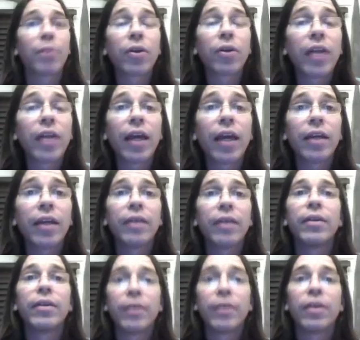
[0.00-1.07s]
per day
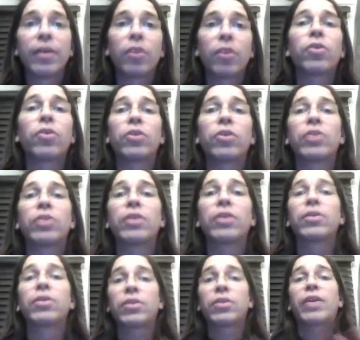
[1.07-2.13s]
in order
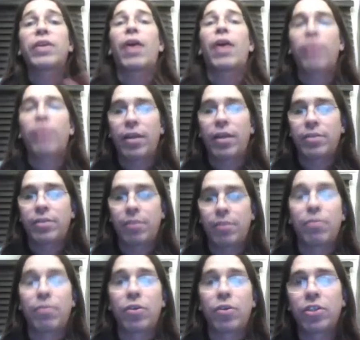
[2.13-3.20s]
to count as
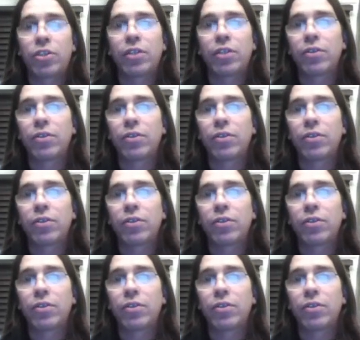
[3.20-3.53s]
submersion.